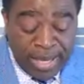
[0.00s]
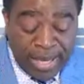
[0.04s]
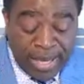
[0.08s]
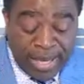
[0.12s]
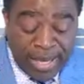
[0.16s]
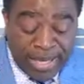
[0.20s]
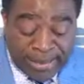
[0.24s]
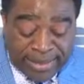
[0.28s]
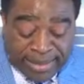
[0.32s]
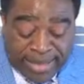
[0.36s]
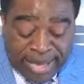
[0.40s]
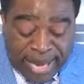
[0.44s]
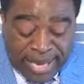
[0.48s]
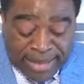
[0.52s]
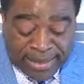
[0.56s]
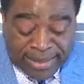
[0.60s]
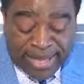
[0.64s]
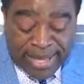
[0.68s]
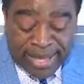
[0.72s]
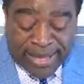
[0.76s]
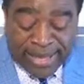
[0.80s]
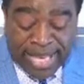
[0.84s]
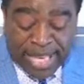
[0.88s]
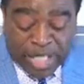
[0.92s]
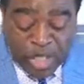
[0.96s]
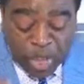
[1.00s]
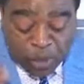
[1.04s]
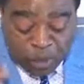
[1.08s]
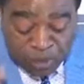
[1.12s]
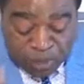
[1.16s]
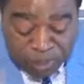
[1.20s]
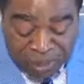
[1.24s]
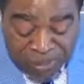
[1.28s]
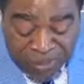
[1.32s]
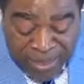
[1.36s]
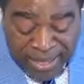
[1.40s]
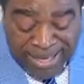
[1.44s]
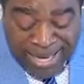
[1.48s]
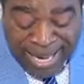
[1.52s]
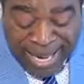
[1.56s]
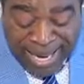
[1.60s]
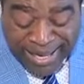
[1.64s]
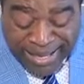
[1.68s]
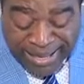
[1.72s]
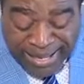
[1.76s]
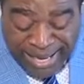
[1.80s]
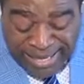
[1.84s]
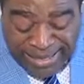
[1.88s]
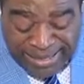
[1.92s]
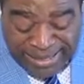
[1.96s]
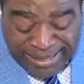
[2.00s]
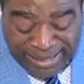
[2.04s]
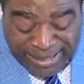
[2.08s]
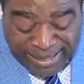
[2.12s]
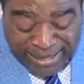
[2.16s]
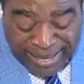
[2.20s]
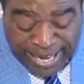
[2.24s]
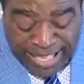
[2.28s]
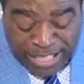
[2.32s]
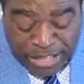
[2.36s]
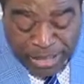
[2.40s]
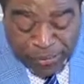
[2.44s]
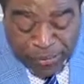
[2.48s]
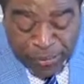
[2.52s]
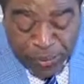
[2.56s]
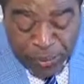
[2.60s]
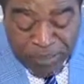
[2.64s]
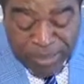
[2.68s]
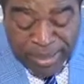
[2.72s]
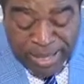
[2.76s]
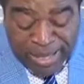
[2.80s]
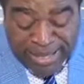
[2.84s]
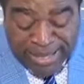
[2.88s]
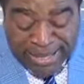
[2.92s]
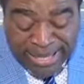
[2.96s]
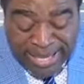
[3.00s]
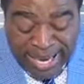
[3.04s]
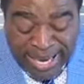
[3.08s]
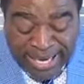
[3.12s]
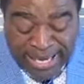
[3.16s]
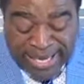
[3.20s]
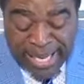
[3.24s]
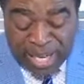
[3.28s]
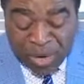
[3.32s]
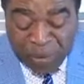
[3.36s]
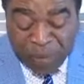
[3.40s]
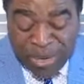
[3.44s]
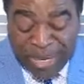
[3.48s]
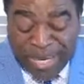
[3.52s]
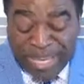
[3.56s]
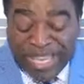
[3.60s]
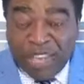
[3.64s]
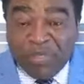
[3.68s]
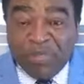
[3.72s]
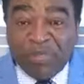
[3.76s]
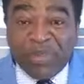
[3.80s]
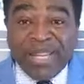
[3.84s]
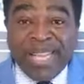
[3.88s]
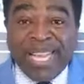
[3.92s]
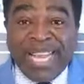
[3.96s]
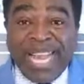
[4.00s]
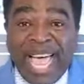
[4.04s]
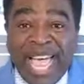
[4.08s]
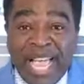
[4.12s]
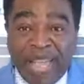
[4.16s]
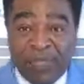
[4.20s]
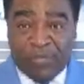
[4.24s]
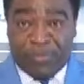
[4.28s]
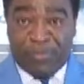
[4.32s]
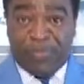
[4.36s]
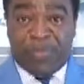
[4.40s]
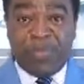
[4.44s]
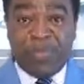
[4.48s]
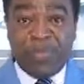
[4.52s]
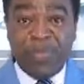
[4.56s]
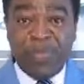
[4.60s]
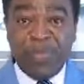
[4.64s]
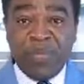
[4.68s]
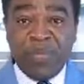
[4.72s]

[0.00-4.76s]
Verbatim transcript: He says, The spirit that raised Christ from the dead will give life,